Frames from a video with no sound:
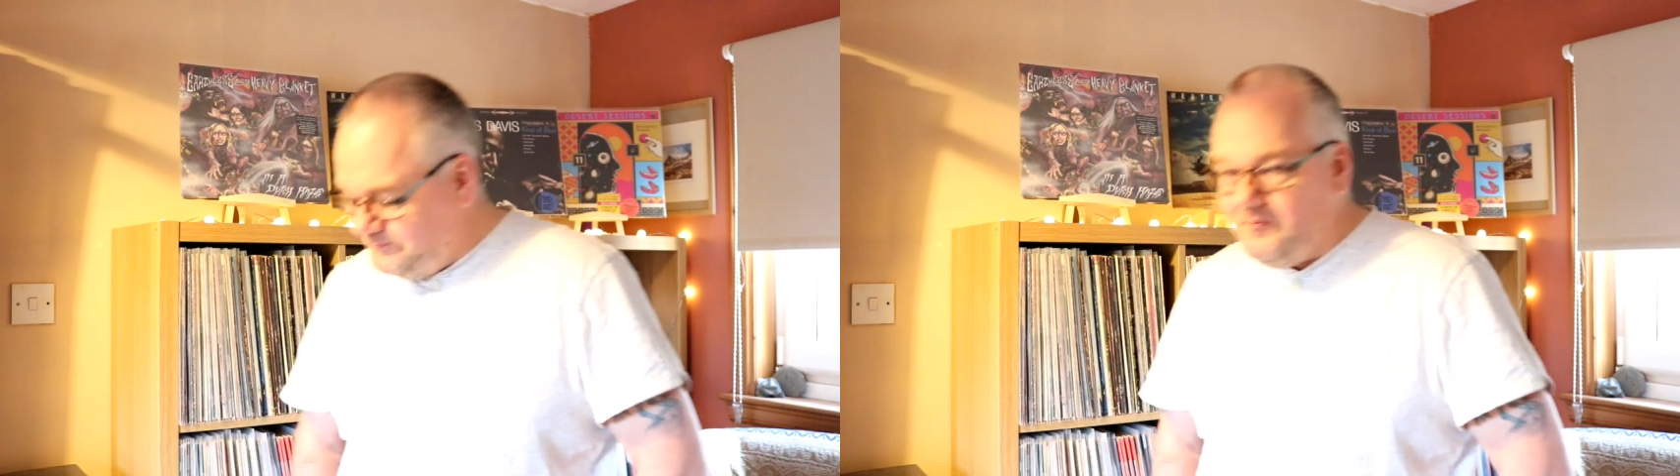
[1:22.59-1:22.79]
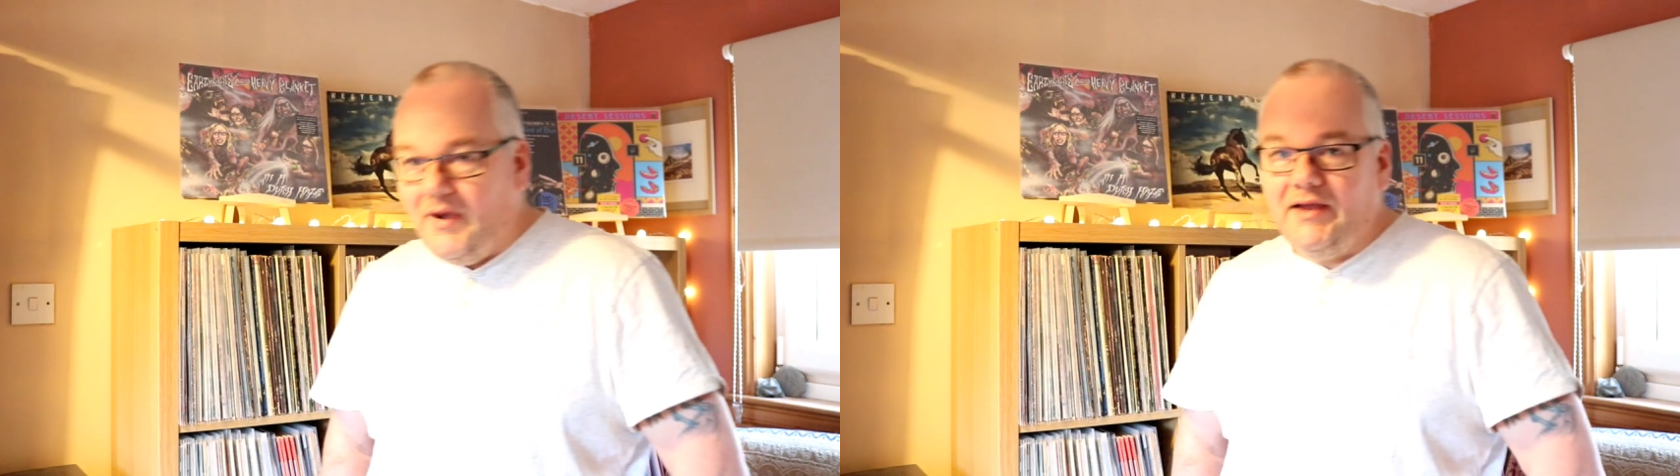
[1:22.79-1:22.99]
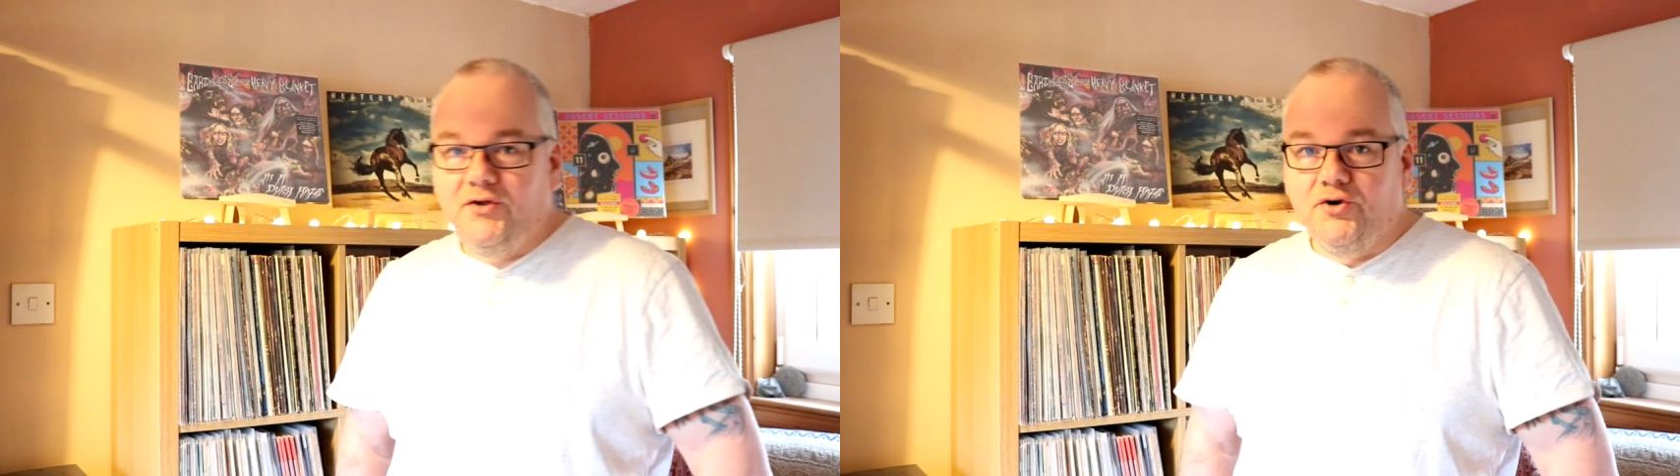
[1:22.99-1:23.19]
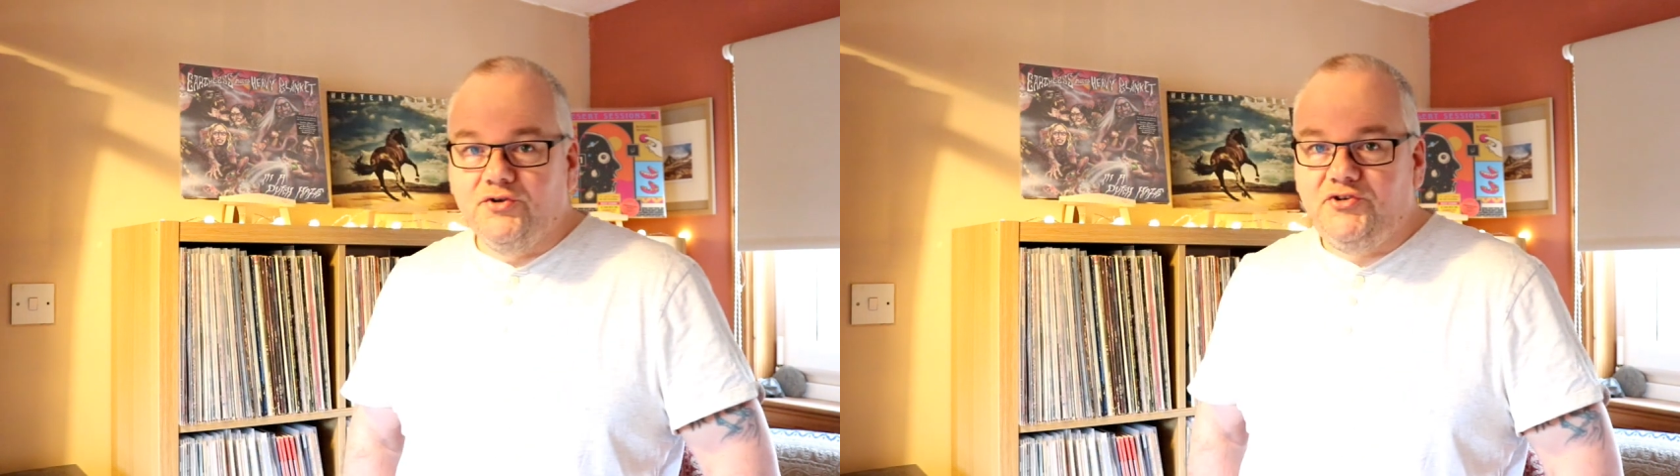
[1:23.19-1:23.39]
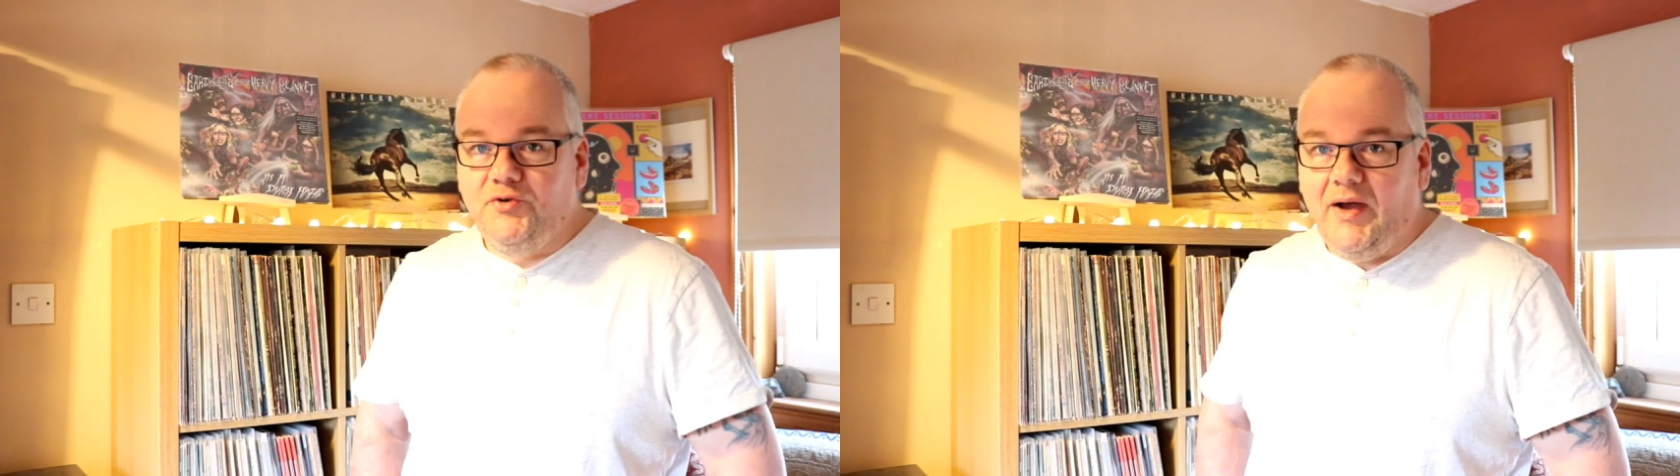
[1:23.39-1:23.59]
my
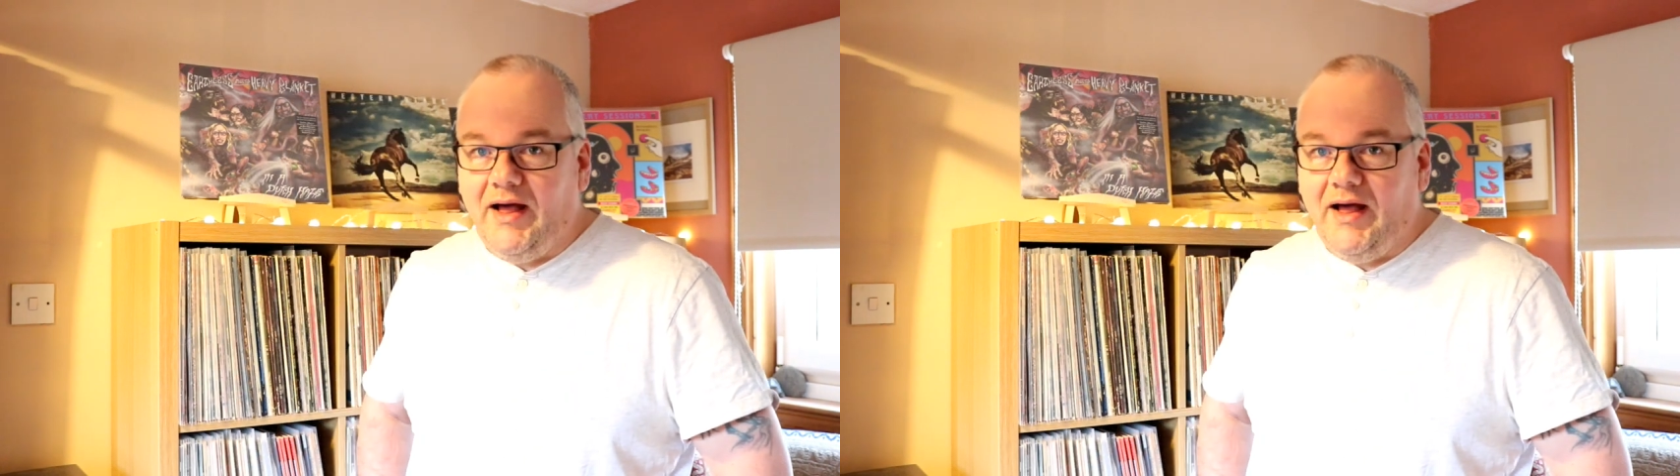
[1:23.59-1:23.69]
go-to